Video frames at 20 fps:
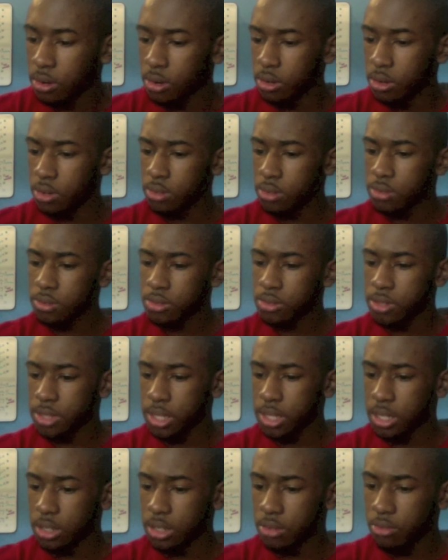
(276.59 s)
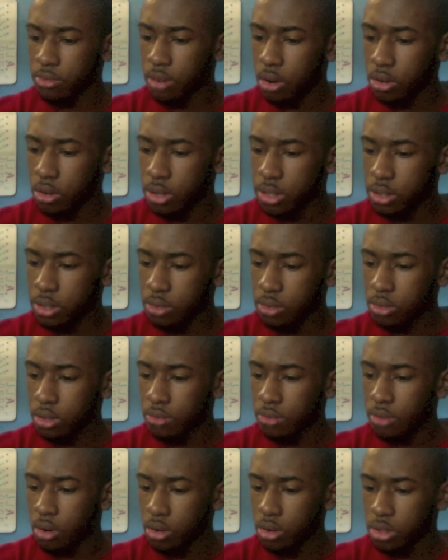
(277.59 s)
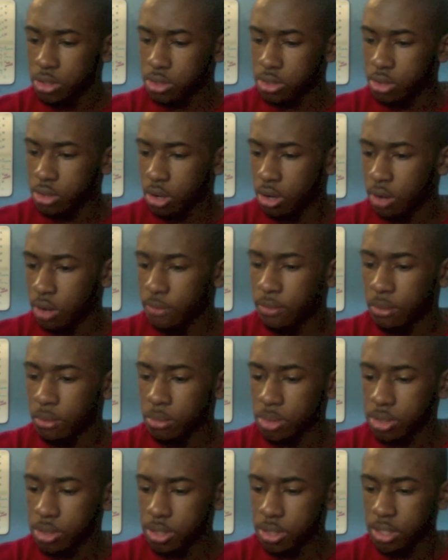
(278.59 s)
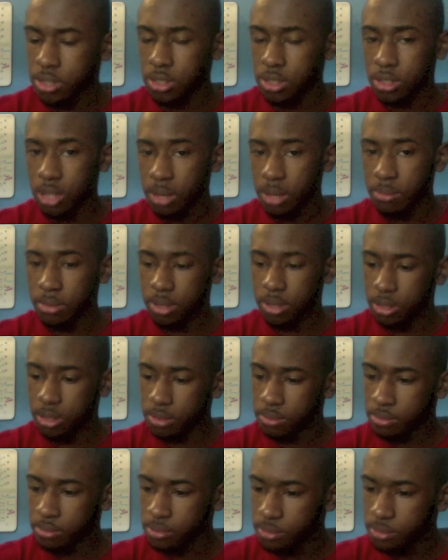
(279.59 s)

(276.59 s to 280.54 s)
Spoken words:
or seeing all the rolling stock from a certain company.